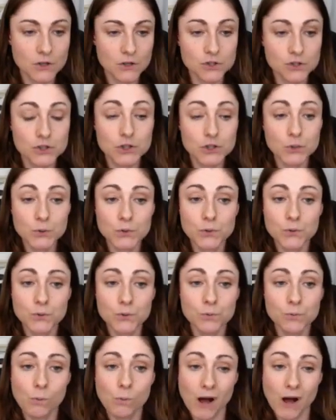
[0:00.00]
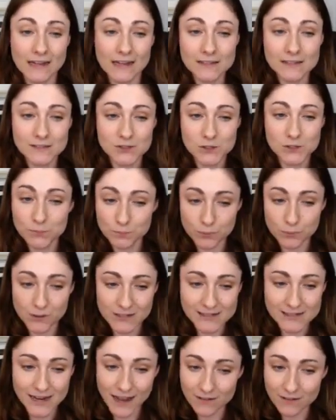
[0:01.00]
Do you want to
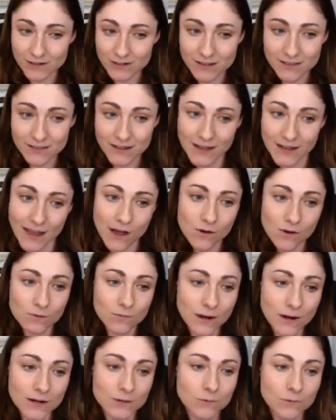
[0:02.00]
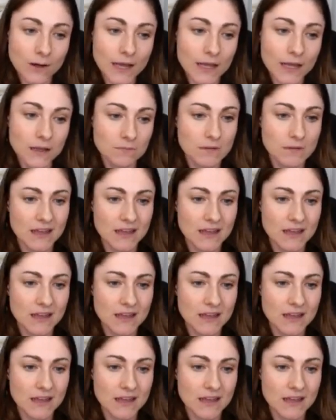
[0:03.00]
print everything out right away?